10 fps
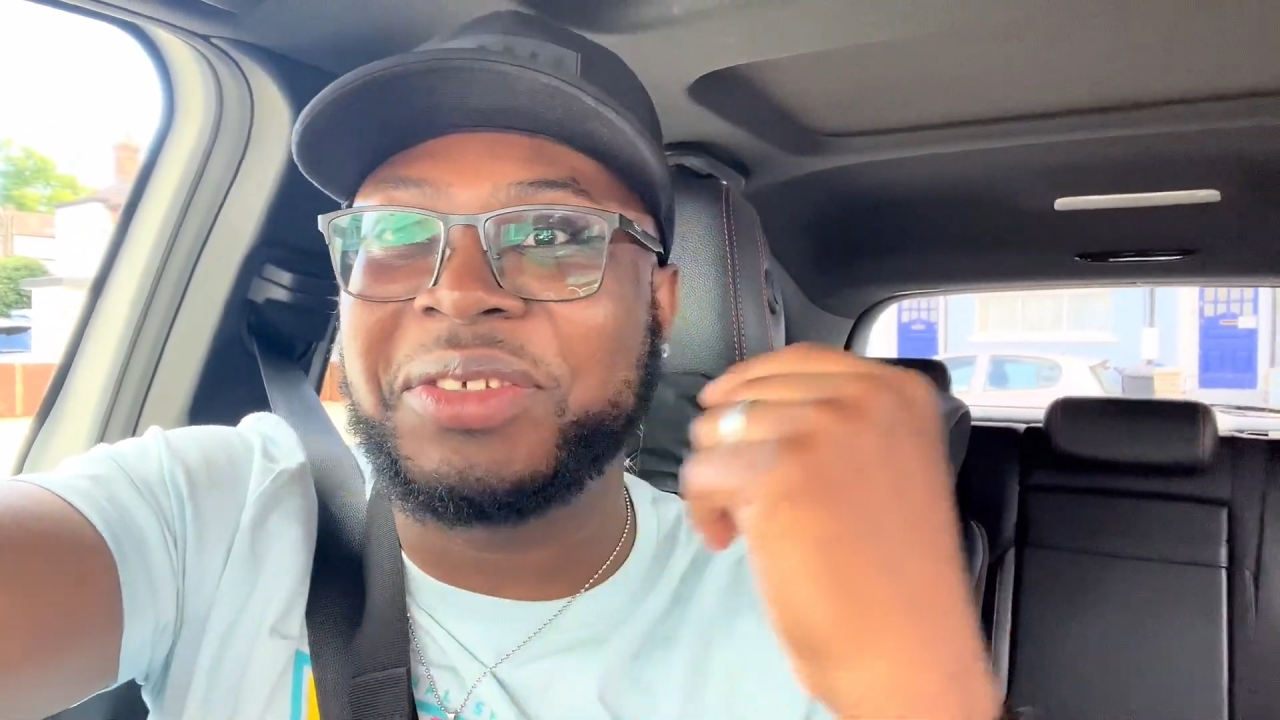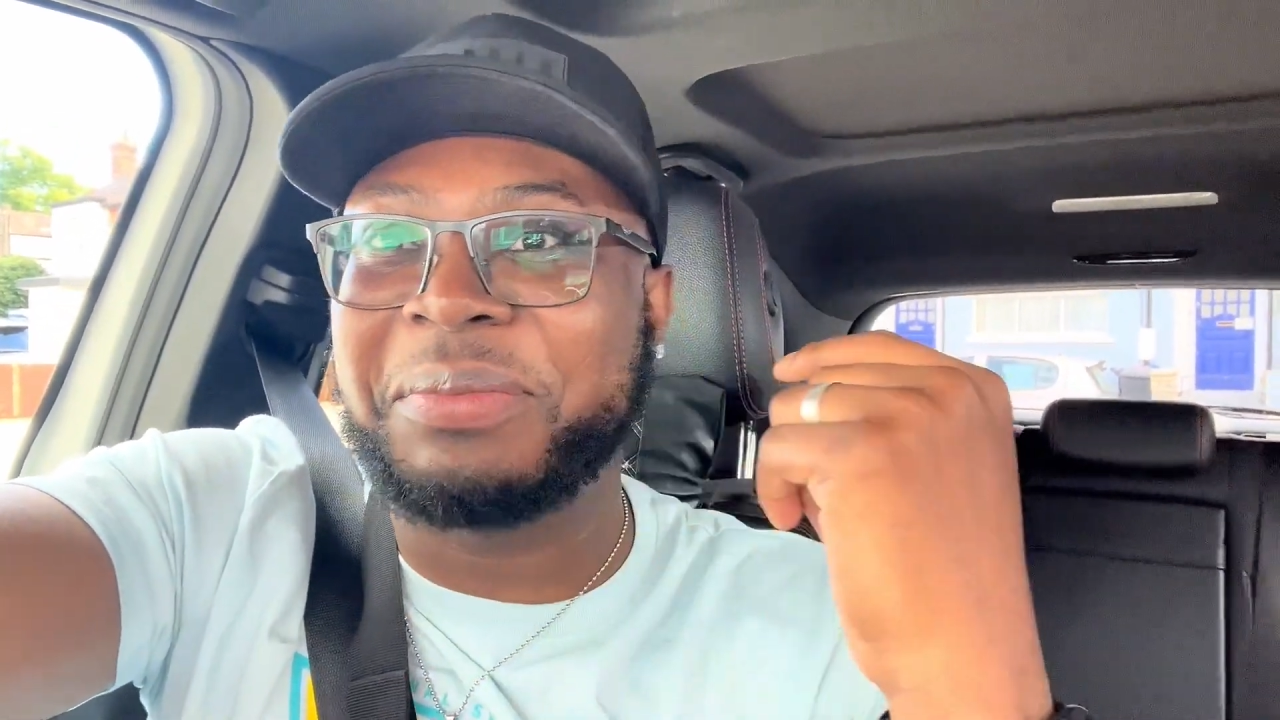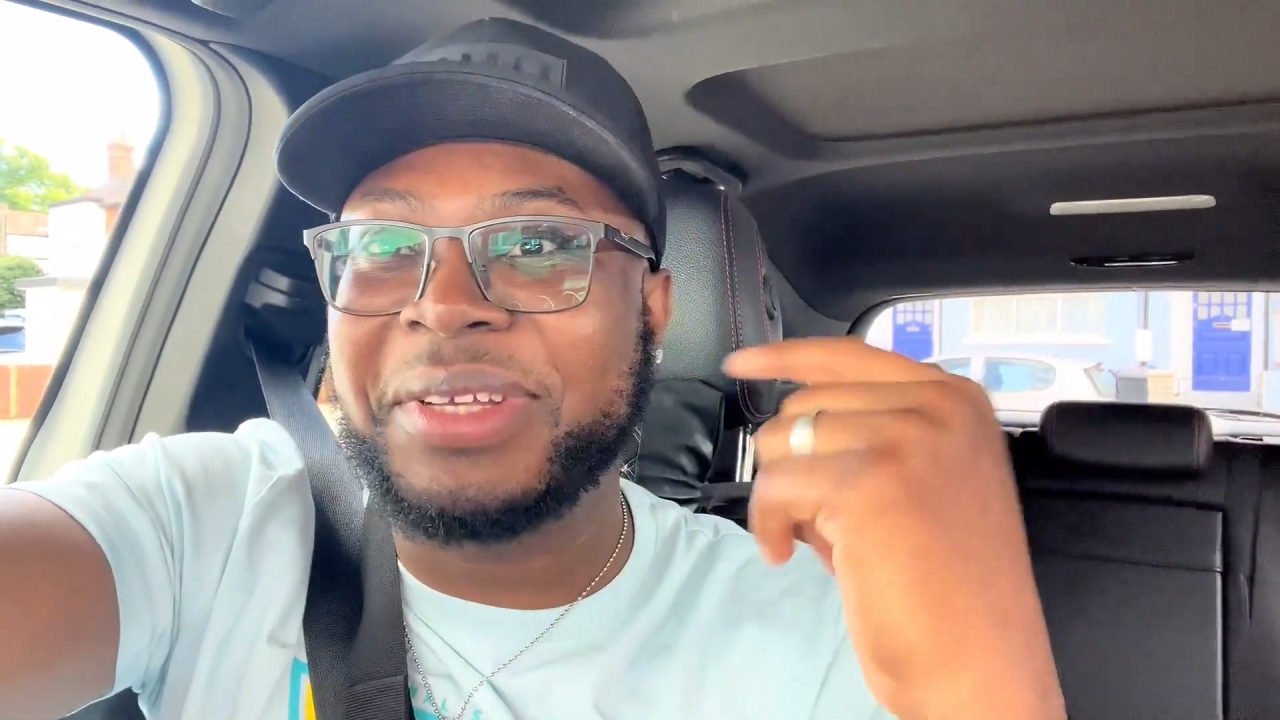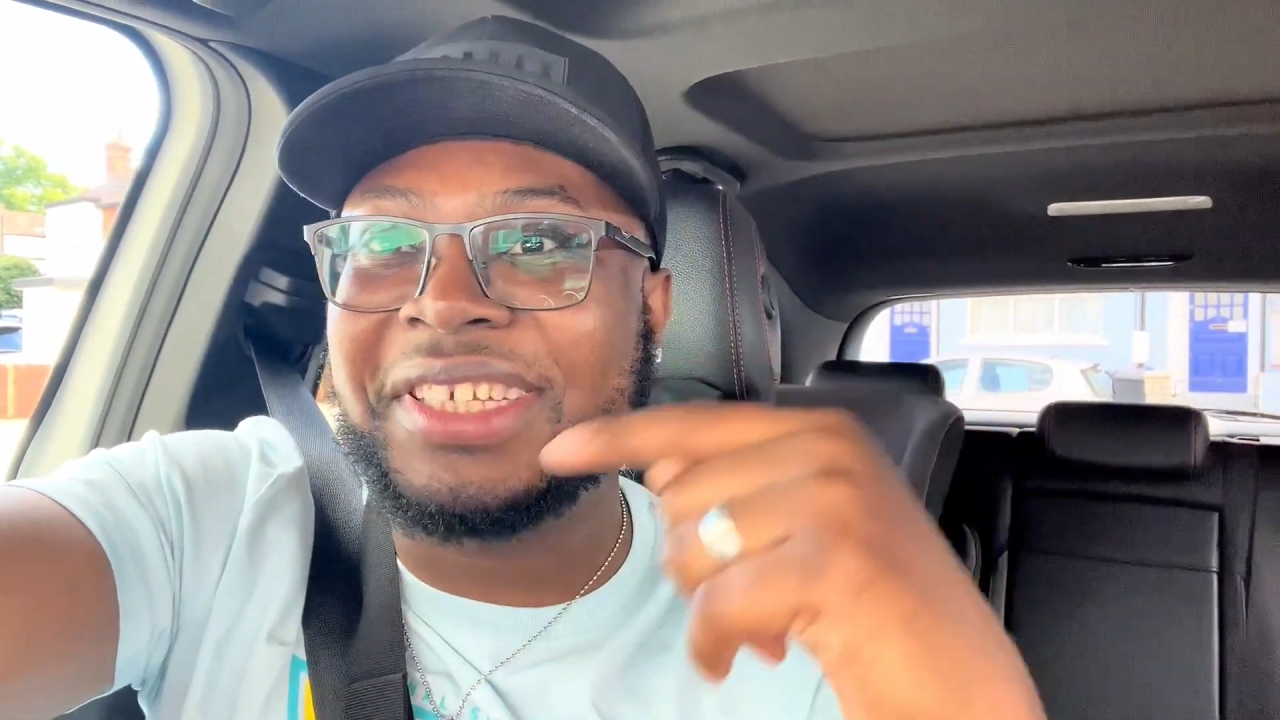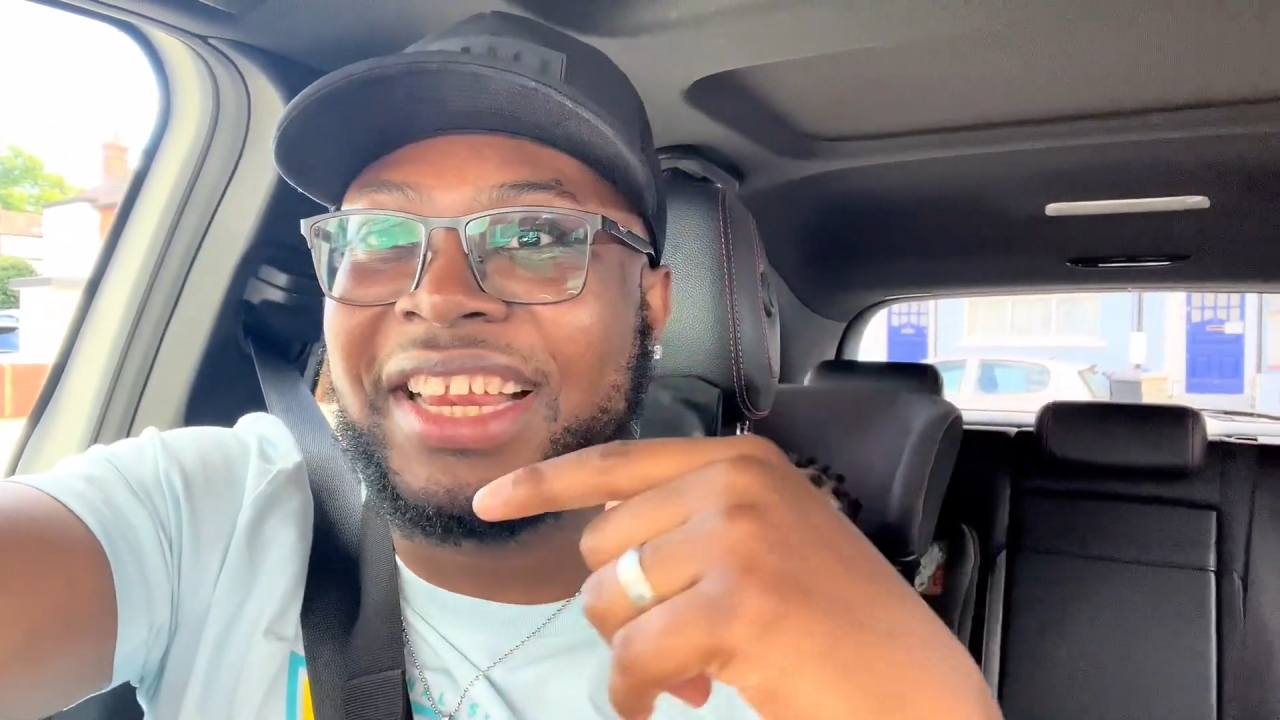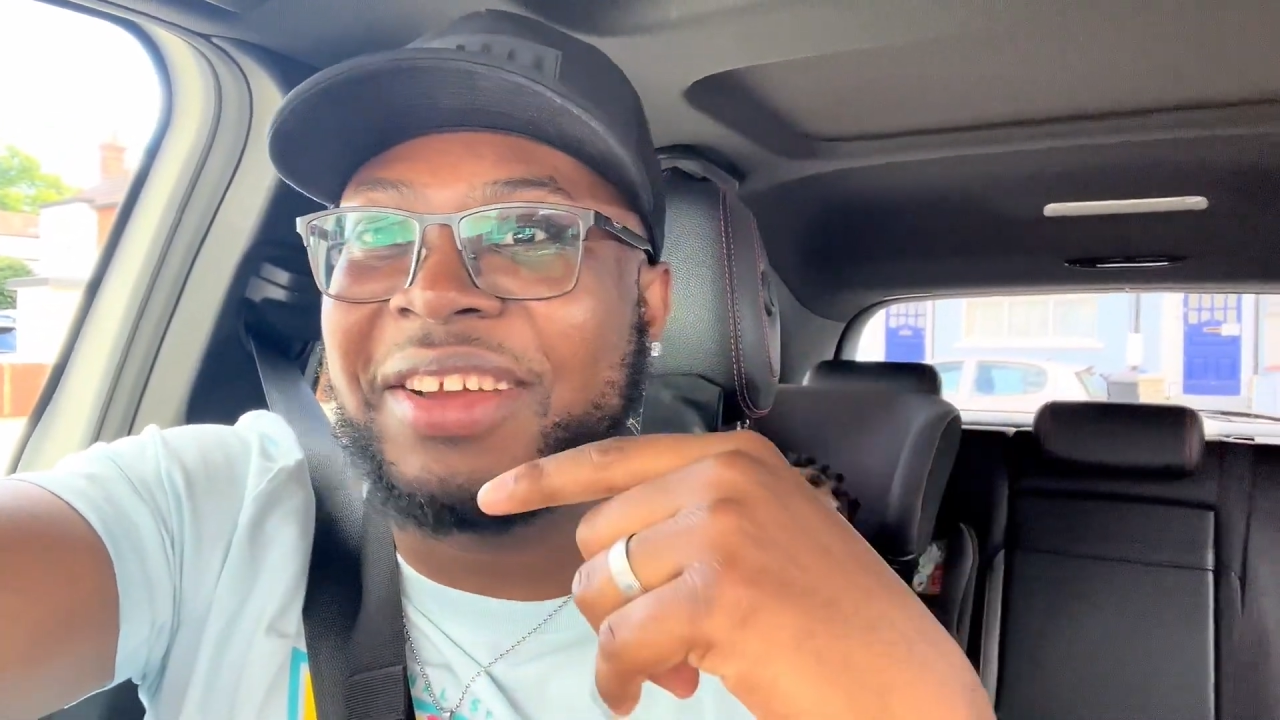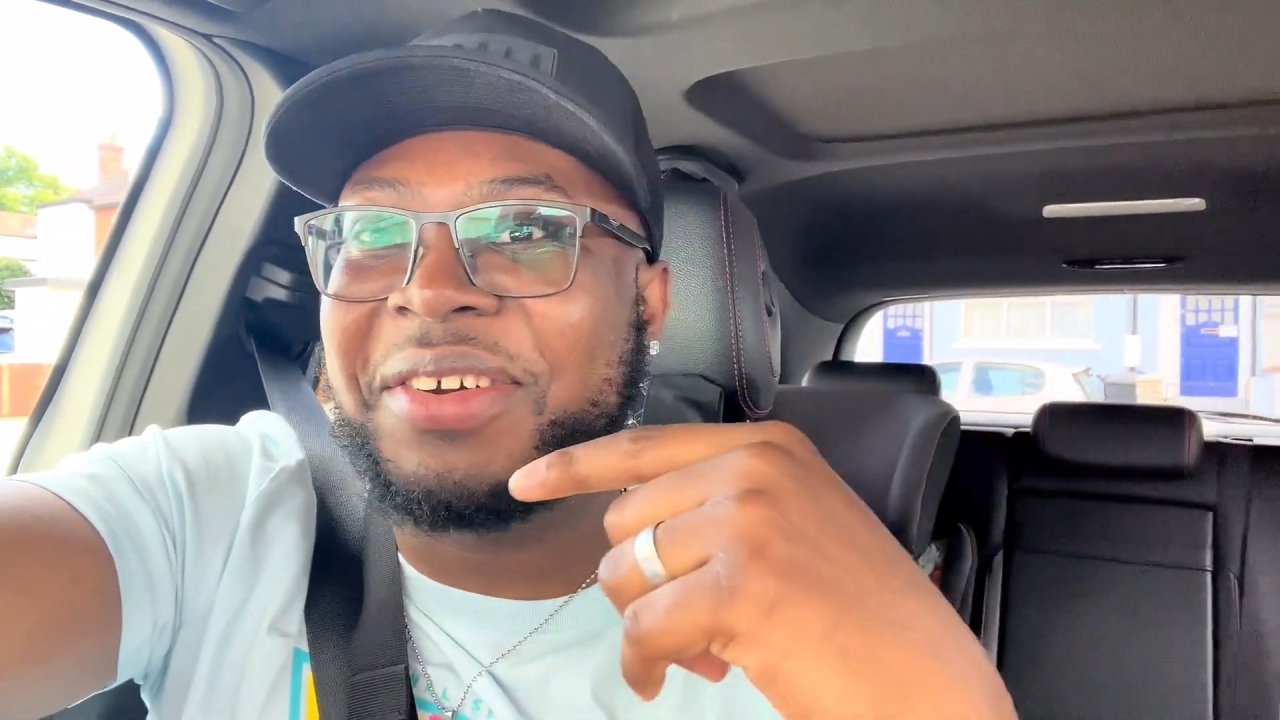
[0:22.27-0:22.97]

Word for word: So basically,